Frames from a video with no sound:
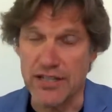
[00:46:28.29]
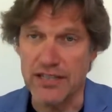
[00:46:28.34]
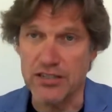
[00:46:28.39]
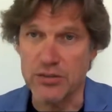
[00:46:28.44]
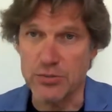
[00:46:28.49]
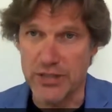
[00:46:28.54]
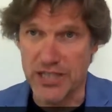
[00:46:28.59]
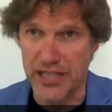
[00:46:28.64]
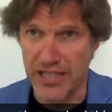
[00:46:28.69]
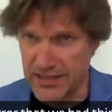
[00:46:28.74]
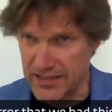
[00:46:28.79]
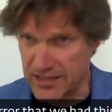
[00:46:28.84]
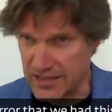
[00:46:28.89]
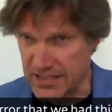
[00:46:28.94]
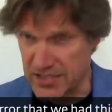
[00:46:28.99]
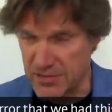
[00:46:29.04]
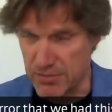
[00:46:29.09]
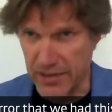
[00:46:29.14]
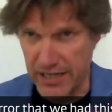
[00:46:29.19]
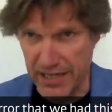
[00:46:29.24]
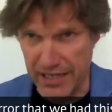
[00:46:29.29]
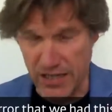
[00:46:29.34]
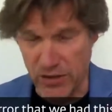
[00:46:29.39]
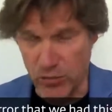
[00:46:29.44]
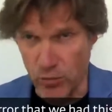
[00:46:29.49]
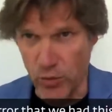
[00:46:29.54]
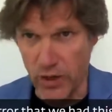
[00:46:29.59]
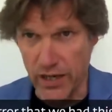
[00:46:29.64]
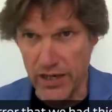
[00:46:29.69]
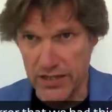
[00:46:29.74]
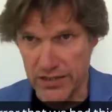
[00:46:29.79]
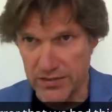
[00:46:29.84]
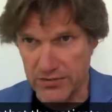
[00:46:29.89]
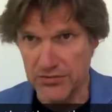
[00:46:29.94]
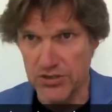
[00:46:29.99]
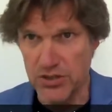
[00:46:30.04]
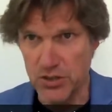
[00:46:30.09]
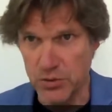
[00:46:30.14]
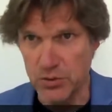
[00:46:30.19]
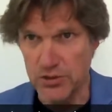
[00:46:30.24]
that we had this black and white
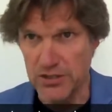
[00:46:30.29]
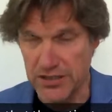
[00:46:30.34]
view